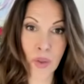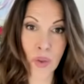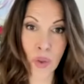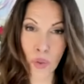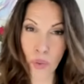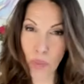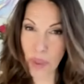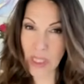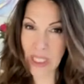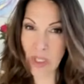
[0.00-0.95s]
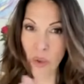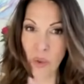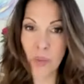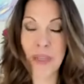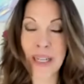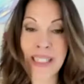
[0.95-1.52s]
to really
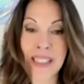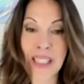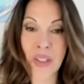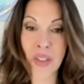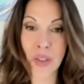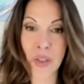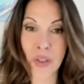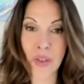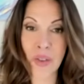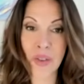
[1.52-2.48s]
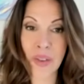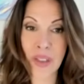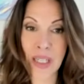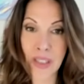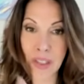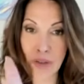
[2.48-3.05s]
hold my center
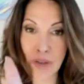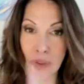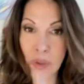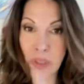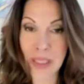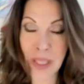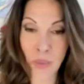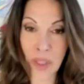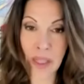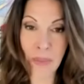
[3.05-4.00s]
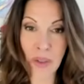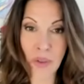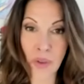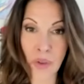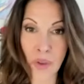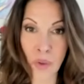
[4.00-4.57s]
and to focus on what I'm here
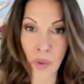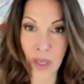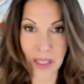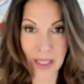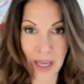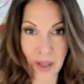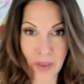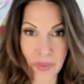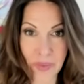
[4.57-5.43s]
to do right now.